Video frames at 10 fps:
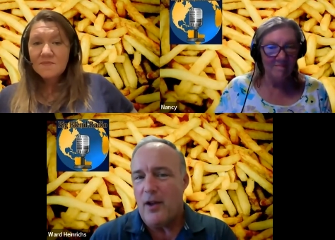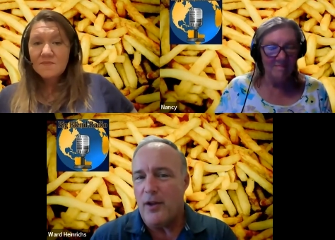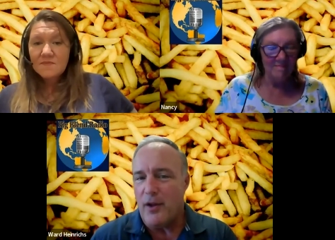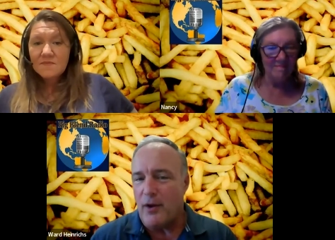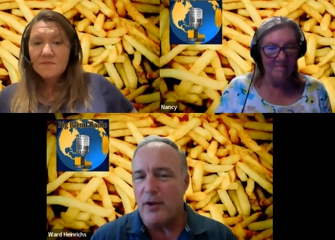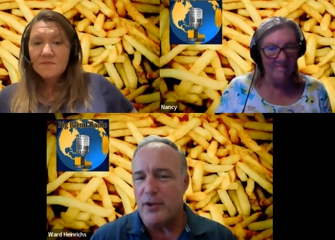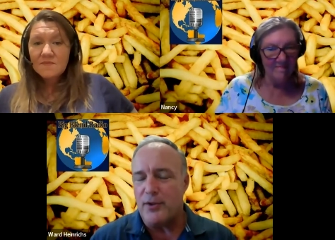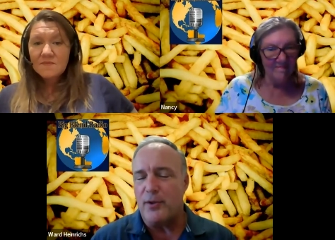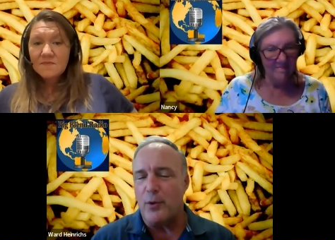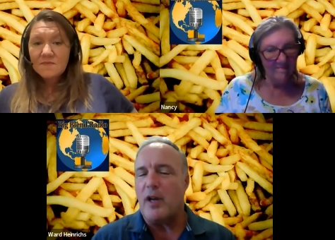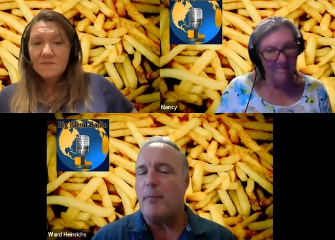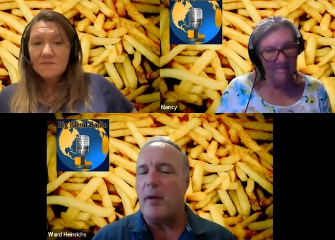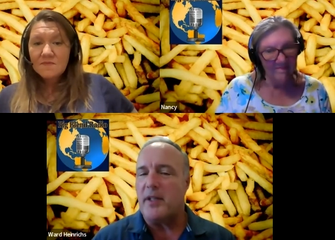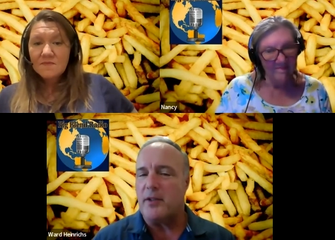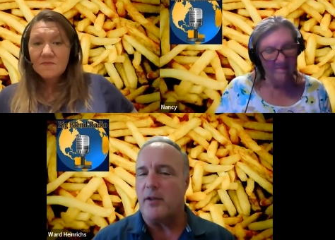Speaker 1: you know, you're doing a
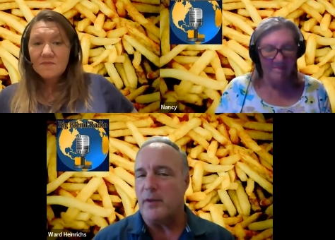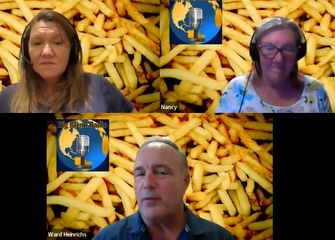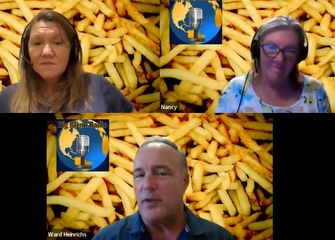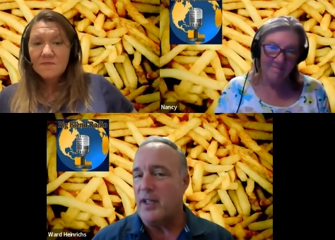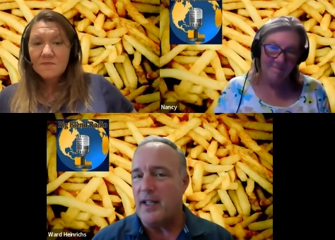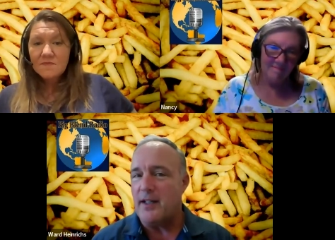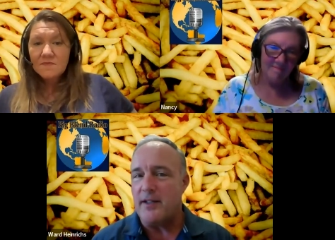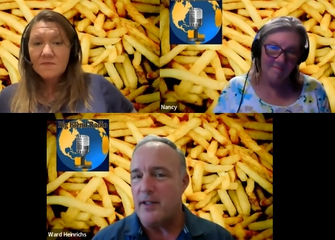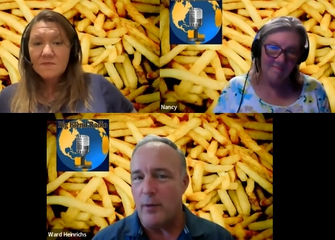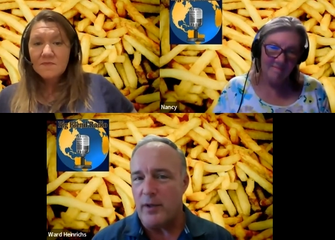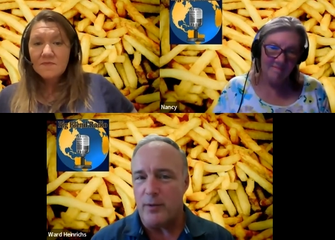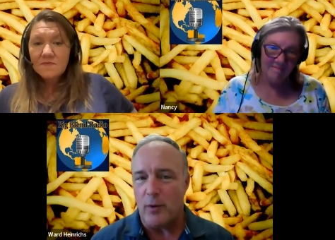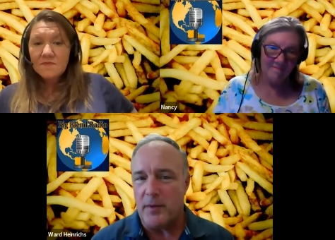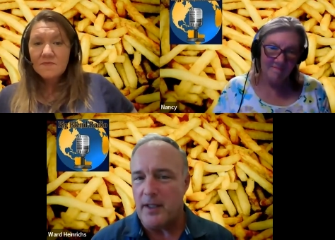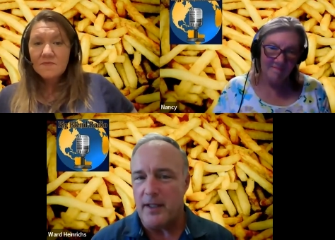public service for the kids. You don't want to
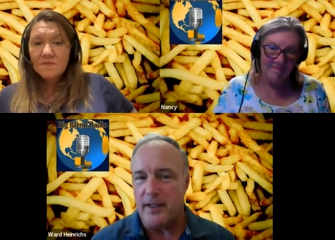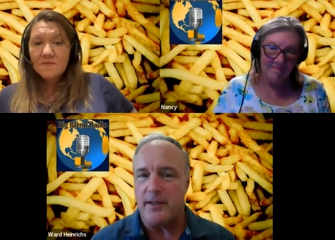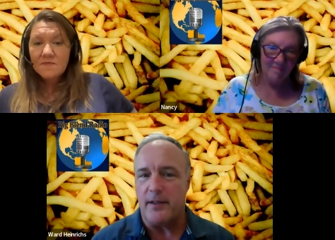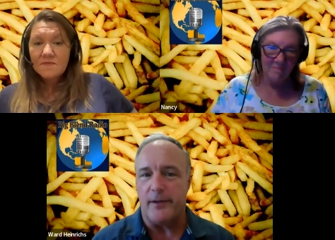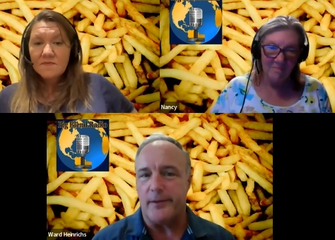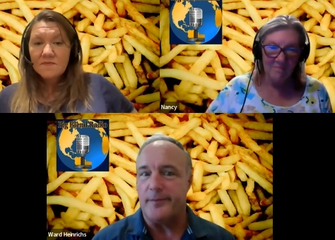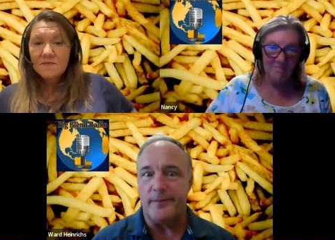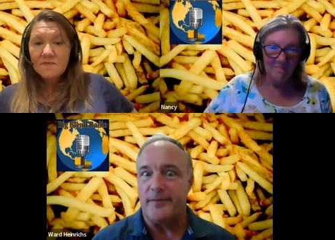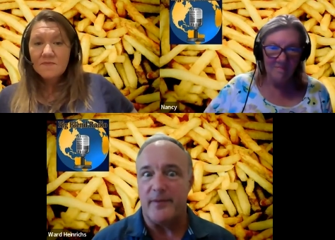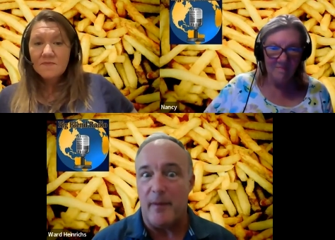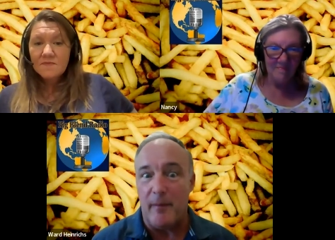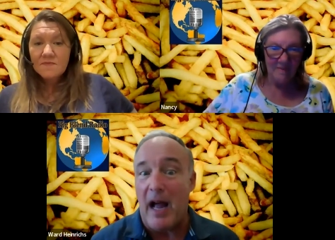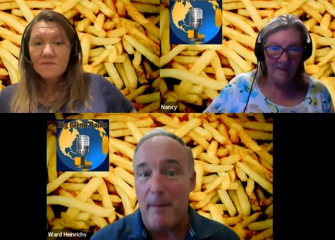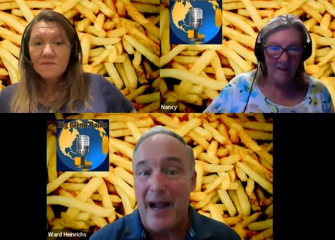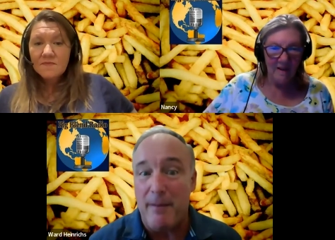screw up the kids, so
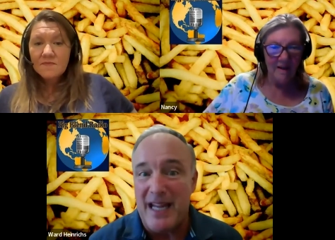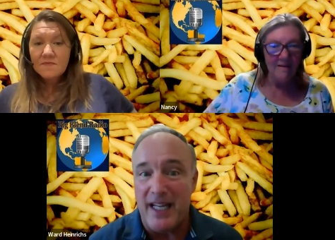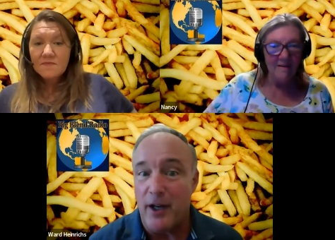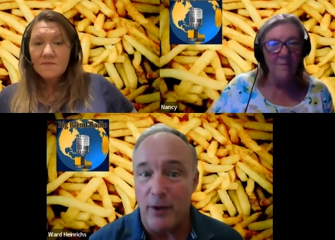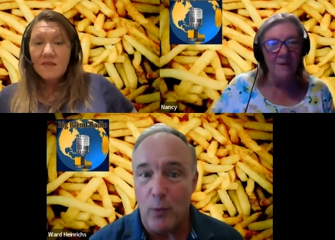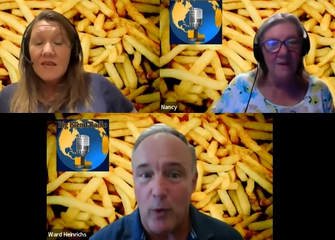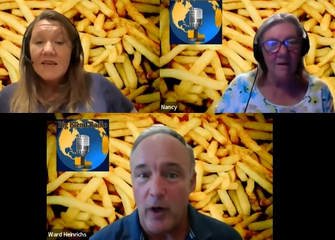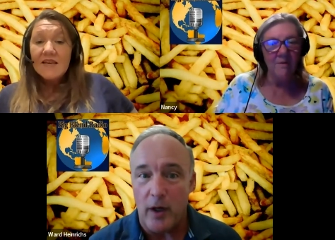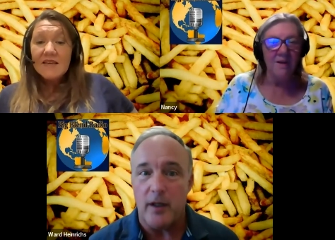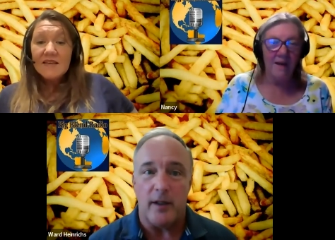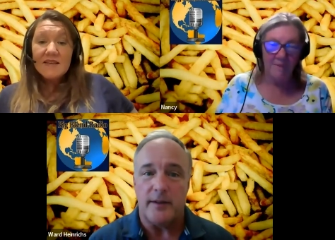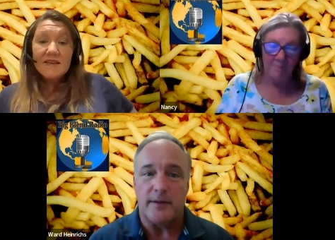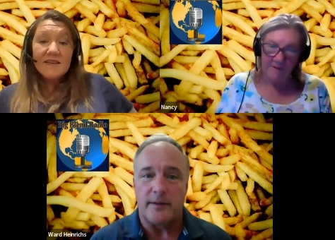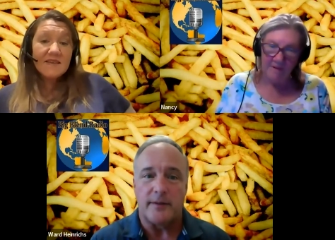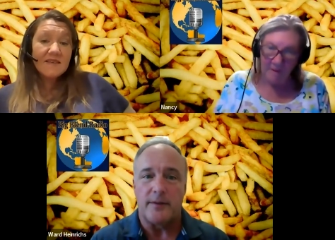I might make. I know, but work.
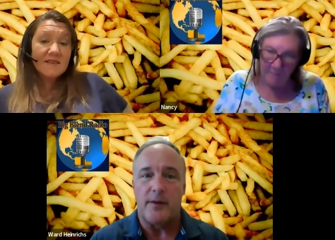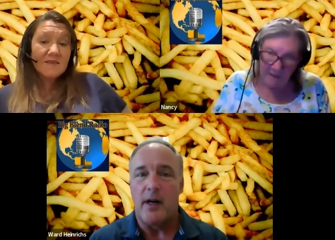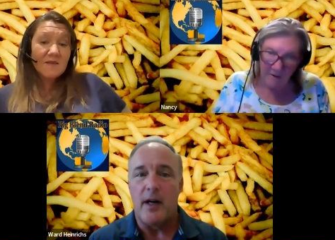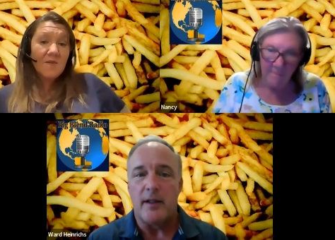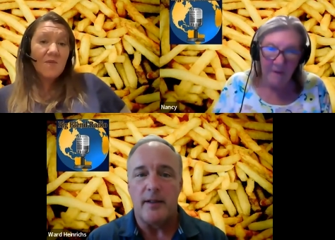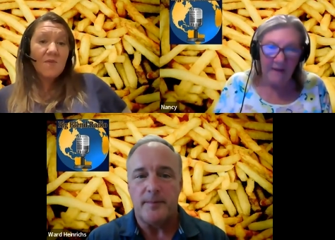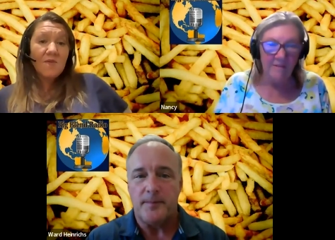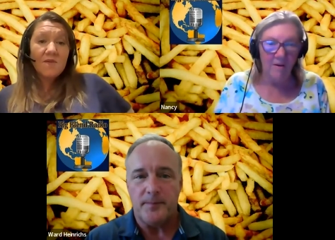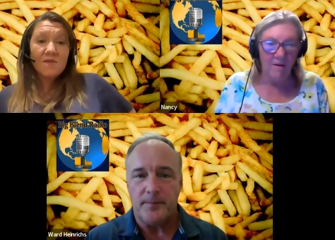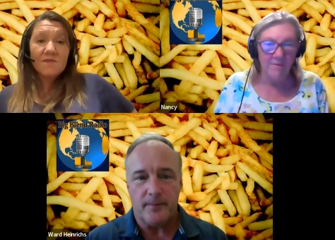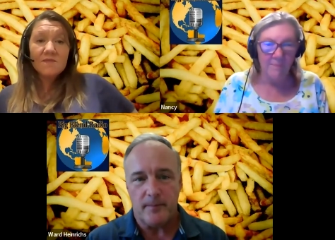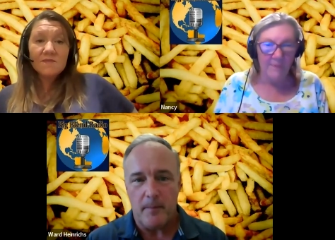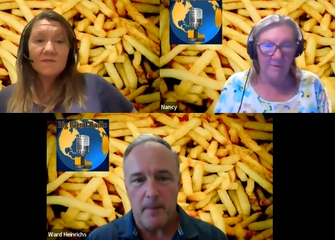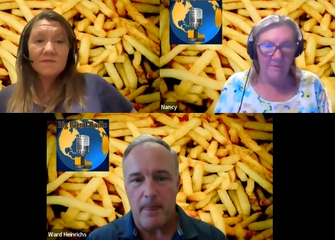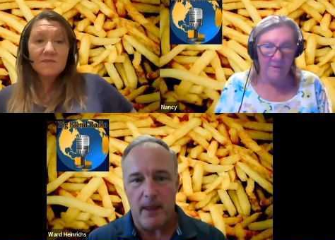
Speaker 2: okay, but then I'm going to go back to
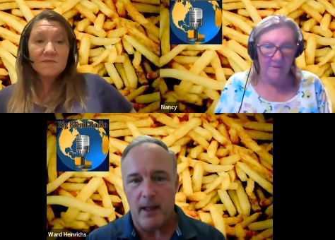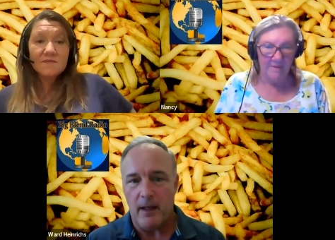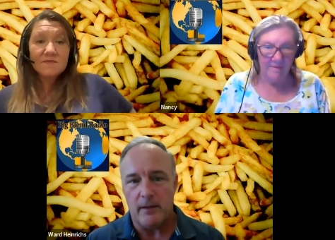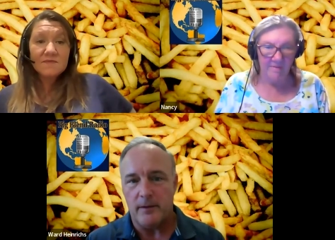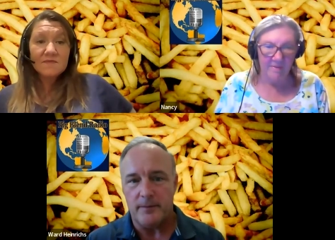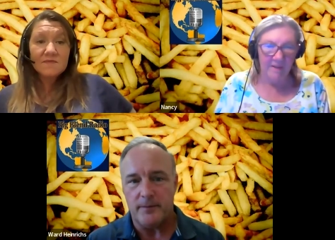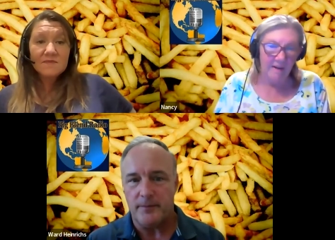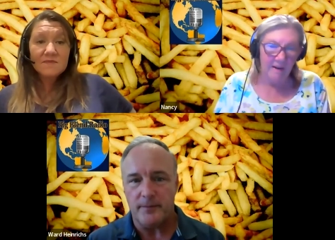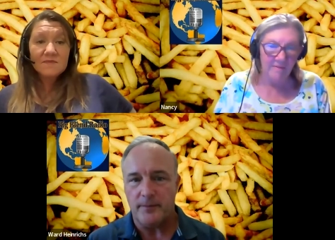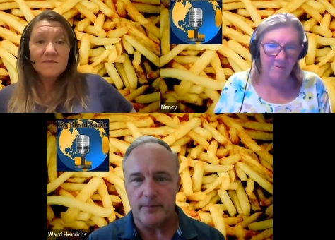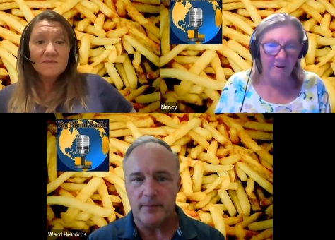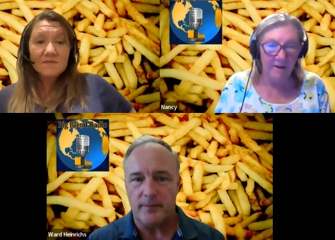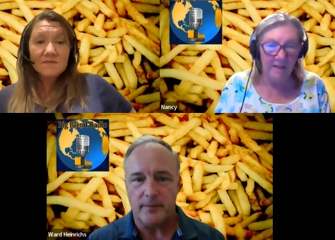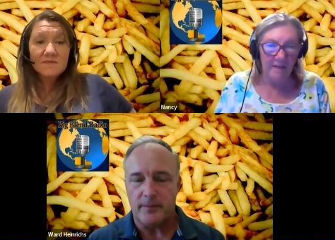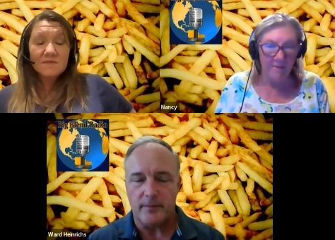hospital workers. They can't
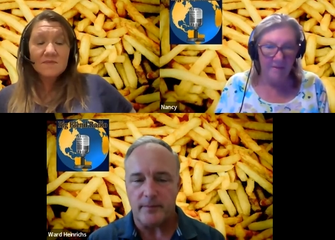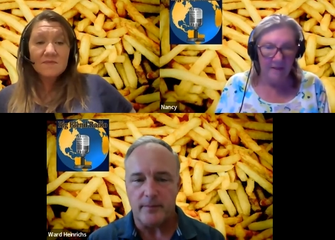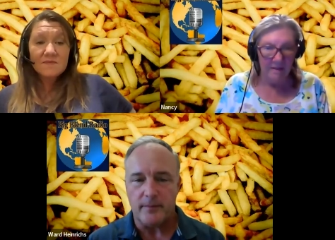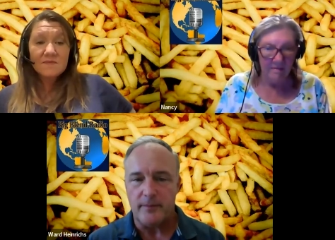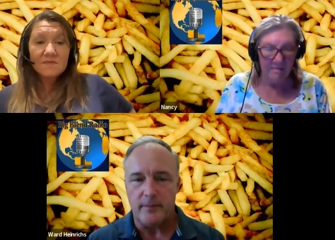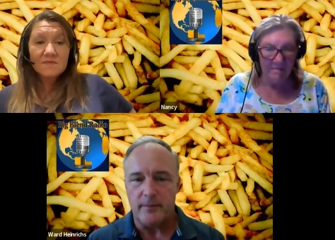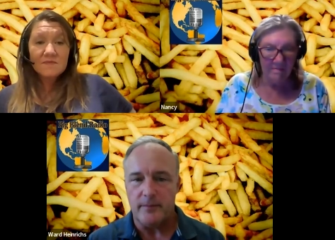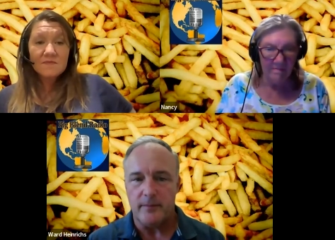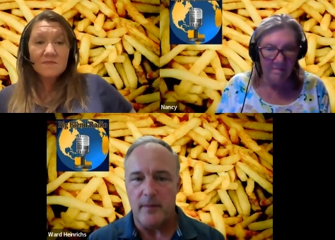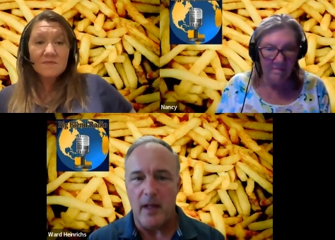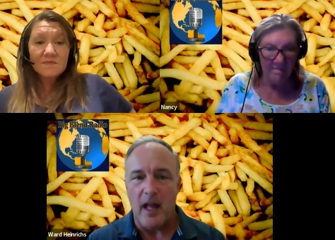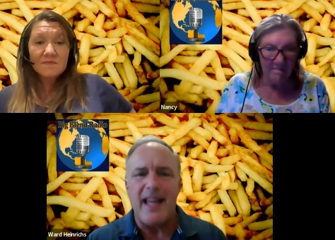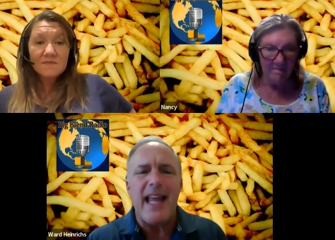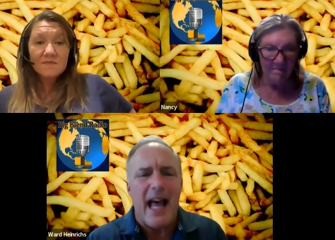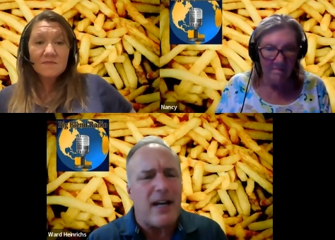strike either. Then.
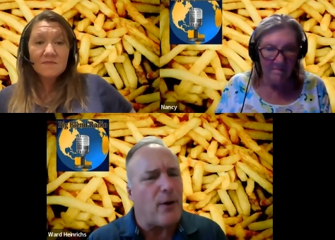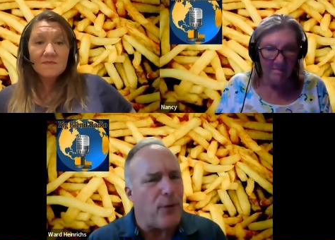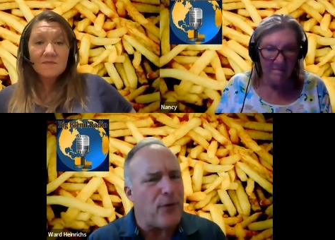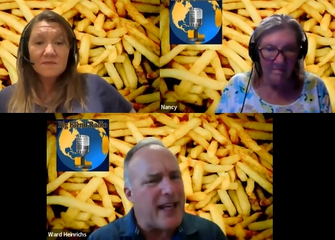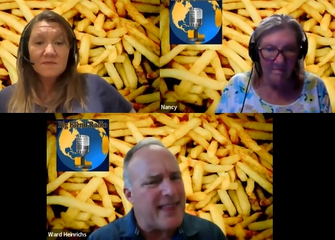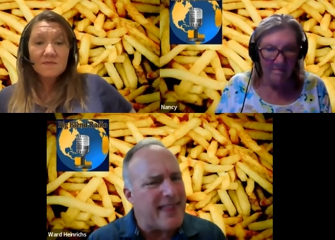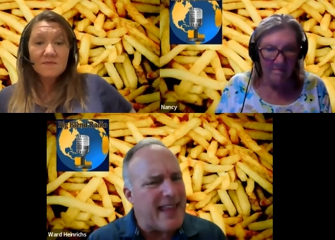
Speaker 1: Yeah, I don't think